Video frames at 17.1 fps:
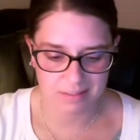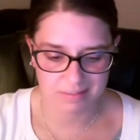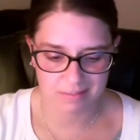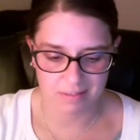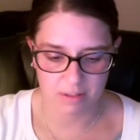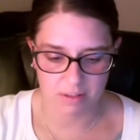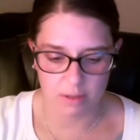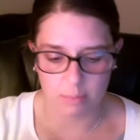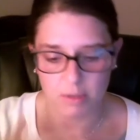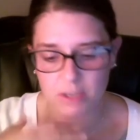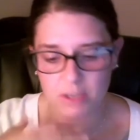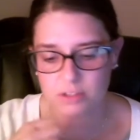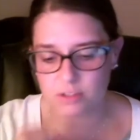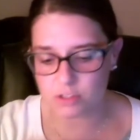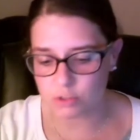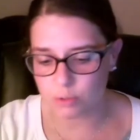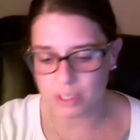the
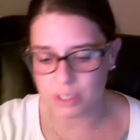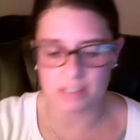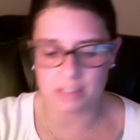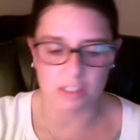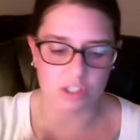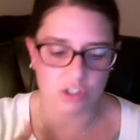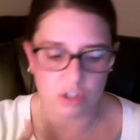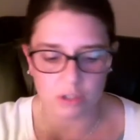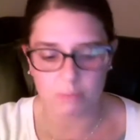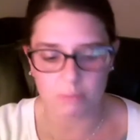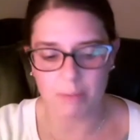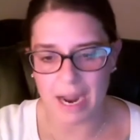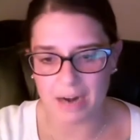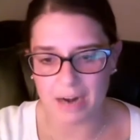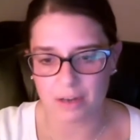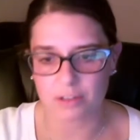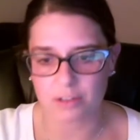muscle squeeze in a certain
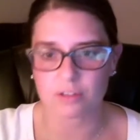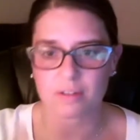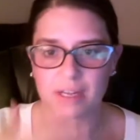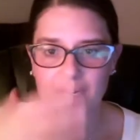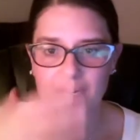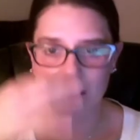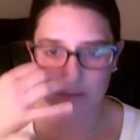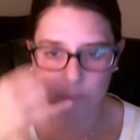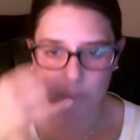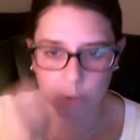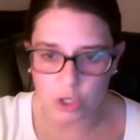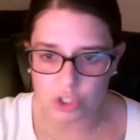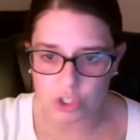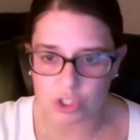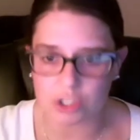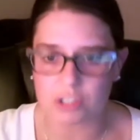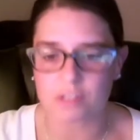pattern so that it
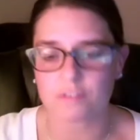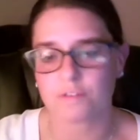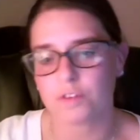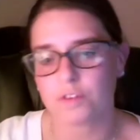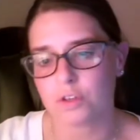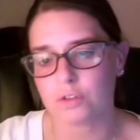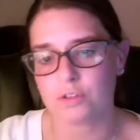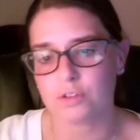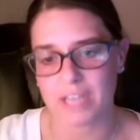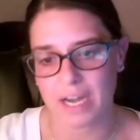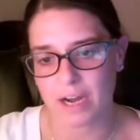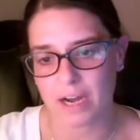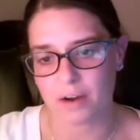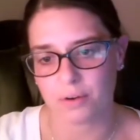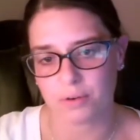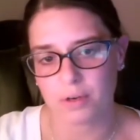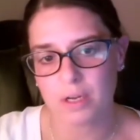pushes the food
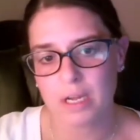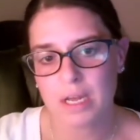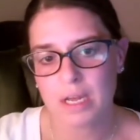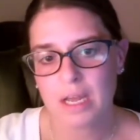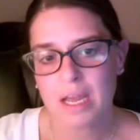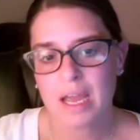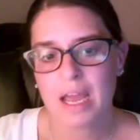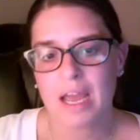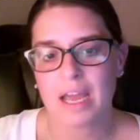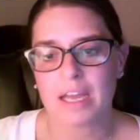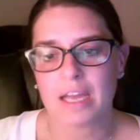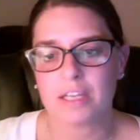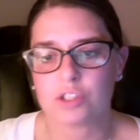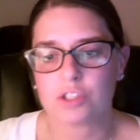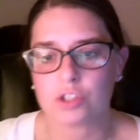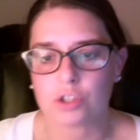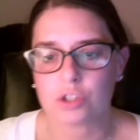down
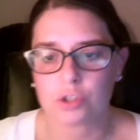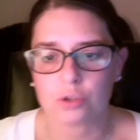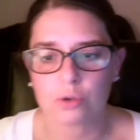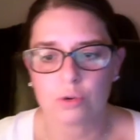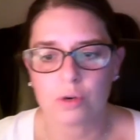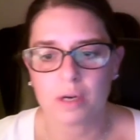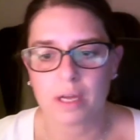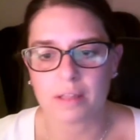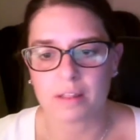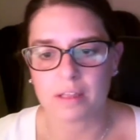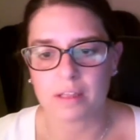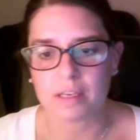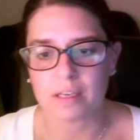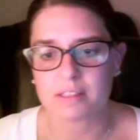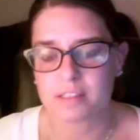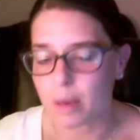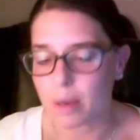into the
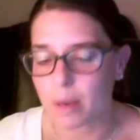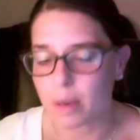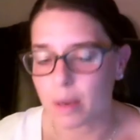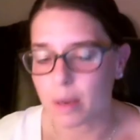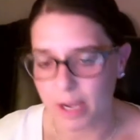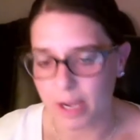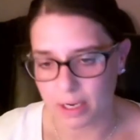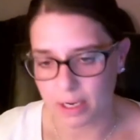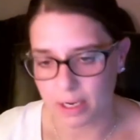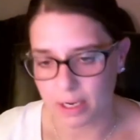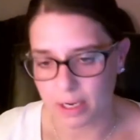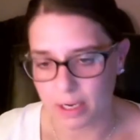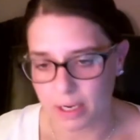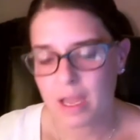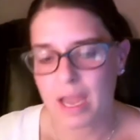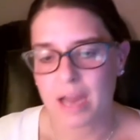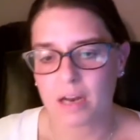stomach.
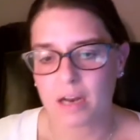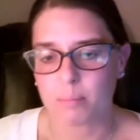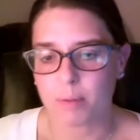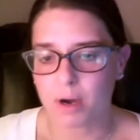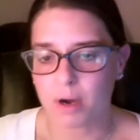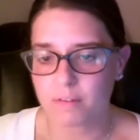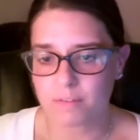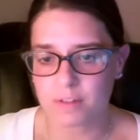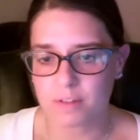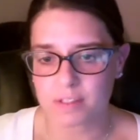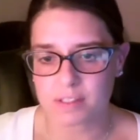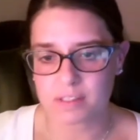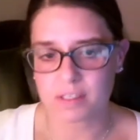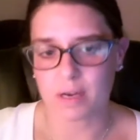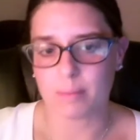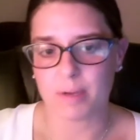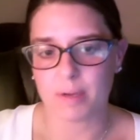And above the
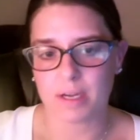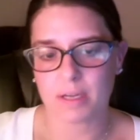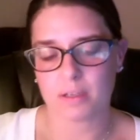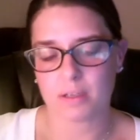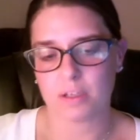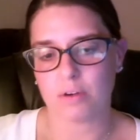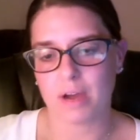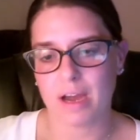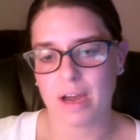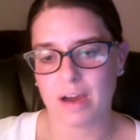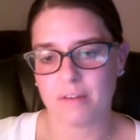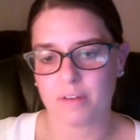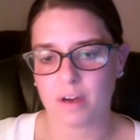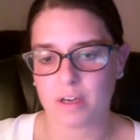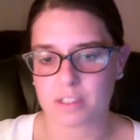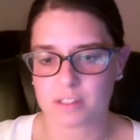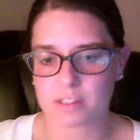stomach, you have
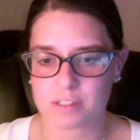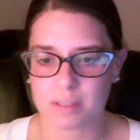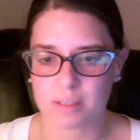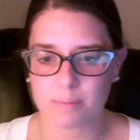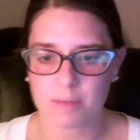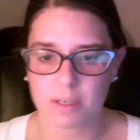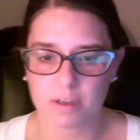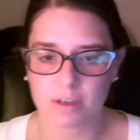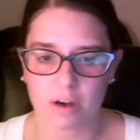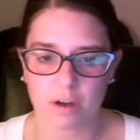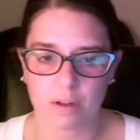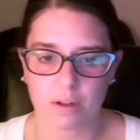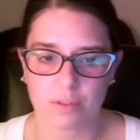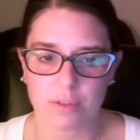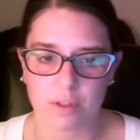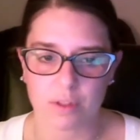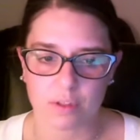something
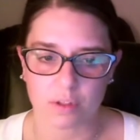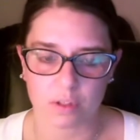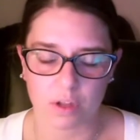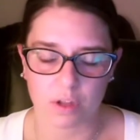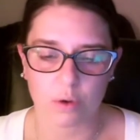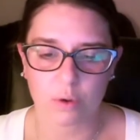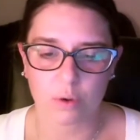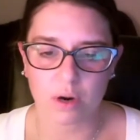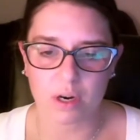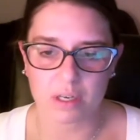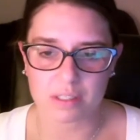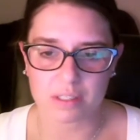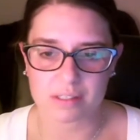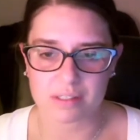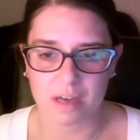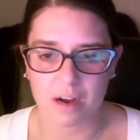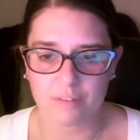called the lower
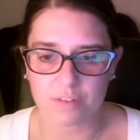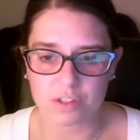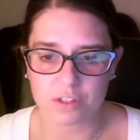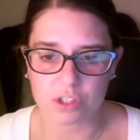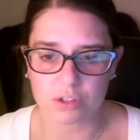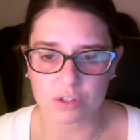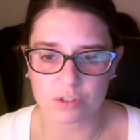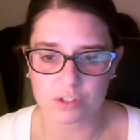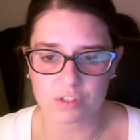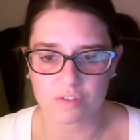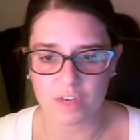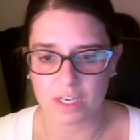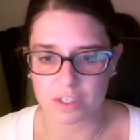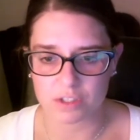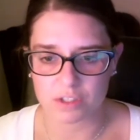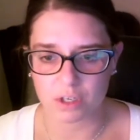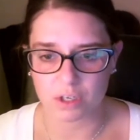esophageal
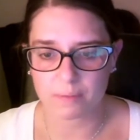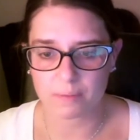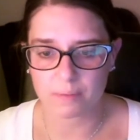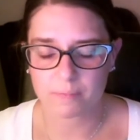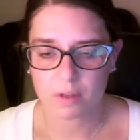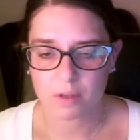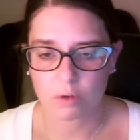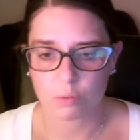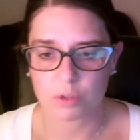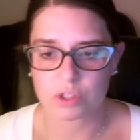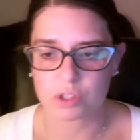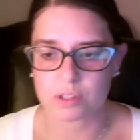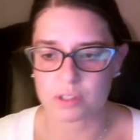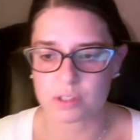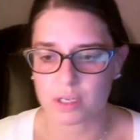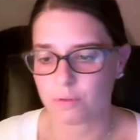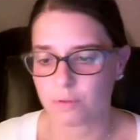sphincter, which
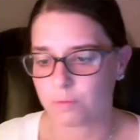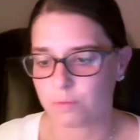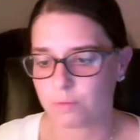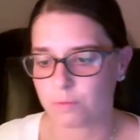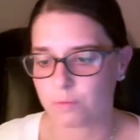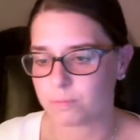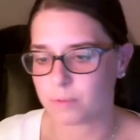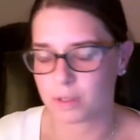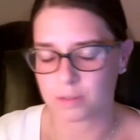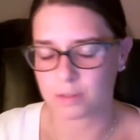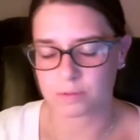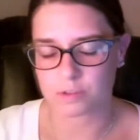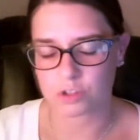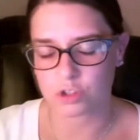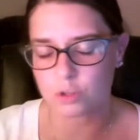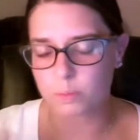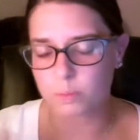is a
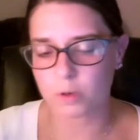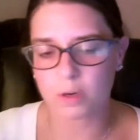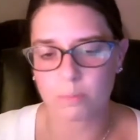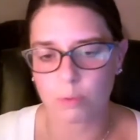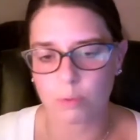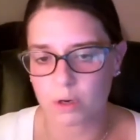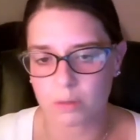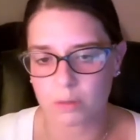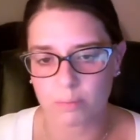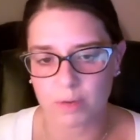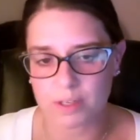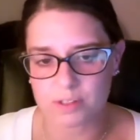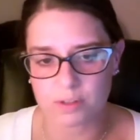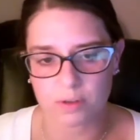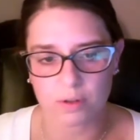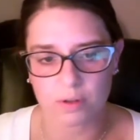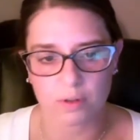super important
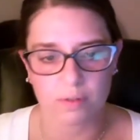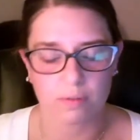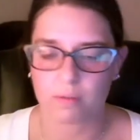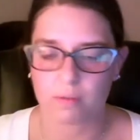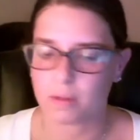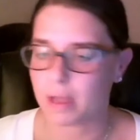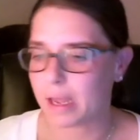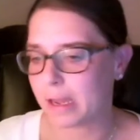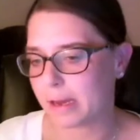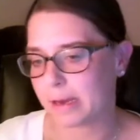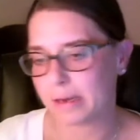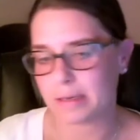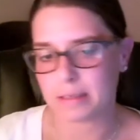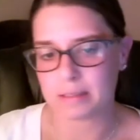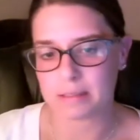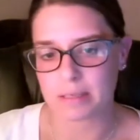muscle, and